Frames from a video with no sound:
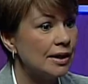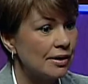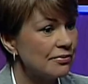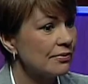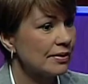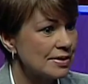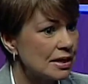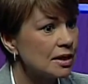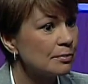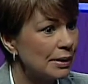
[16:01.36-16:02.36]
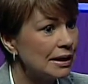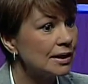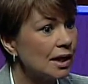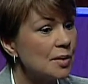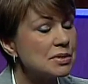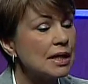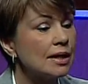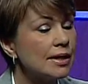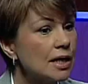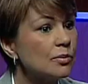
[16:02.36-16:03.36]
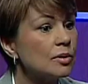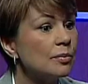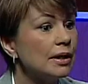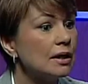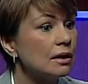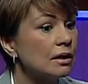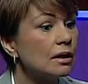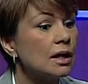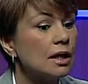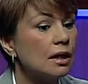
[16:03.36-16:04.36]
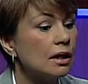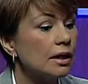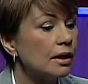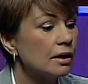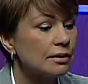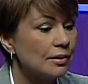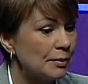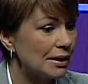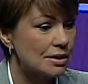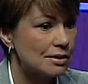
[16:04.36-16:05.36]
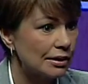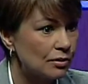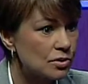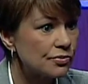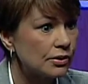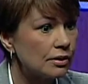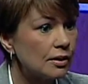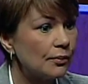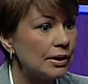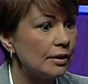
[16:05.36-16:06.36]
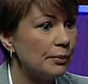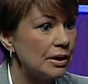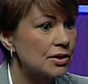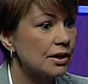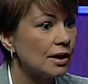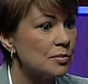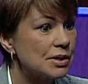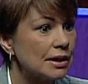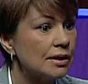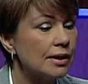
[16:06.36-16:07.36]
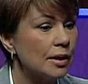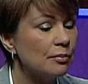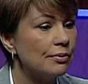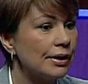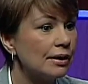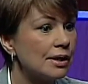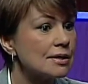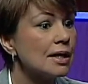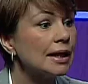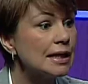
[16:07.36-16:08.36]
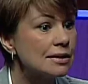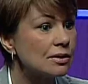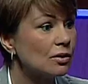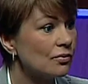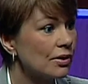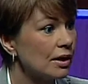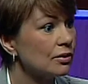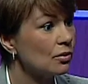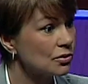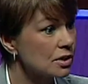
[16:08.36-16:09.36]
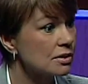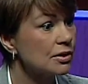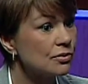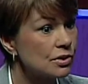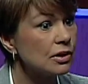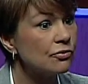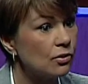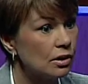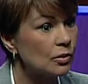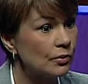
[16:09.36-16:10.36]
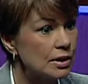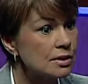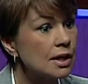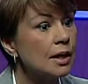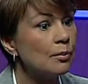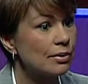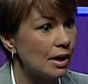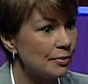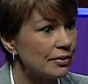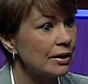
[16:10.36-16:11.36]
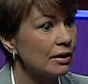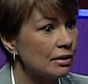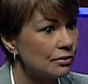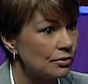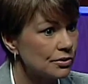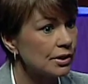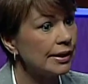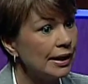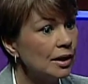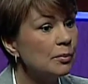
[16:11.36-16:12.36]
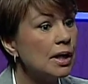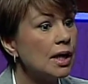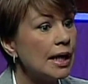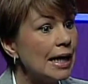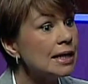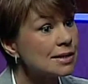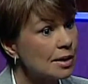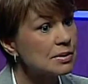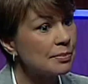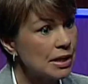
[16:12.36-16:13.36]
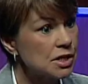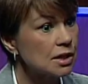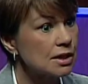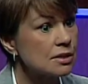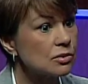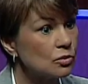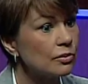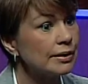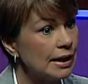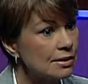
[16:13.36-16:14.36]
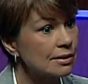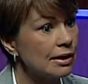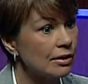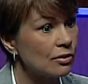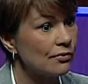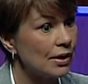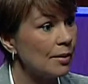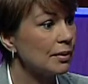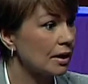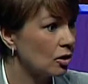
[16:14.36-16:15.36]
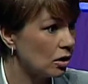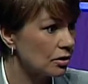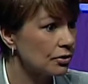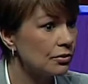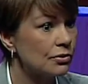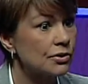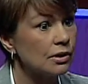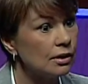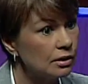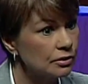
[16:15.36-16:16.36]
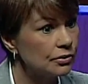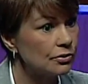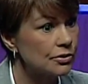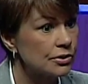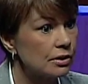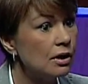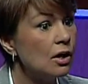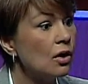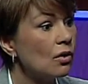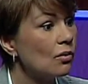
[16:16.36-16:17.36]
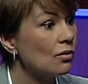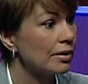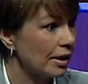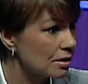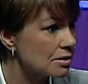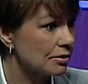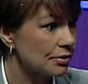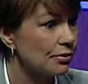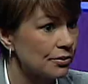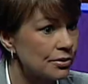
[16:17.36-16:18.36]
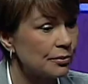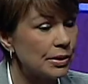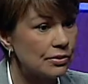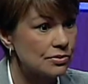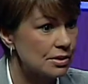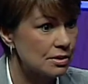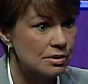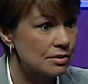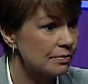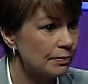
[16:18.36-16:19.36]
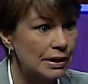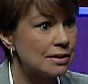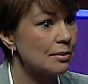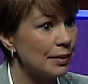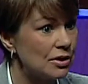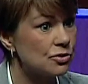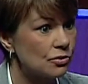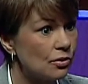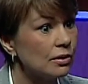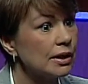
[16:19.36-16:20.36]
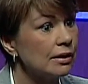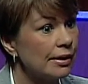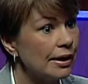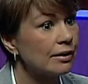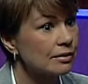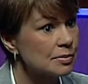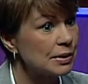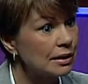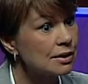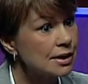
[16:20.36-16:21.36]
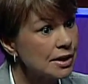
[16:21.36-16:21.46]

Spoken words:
I've seen it many times, and that would be tremendously useful. When the patient comes in, they bring the list of their doctors they usually follow with, primary care doctor name, any subspecialist who takes care of them, like heart doctor, lung doctor, or cancer doctor, because this plays a major role in their hospitalization.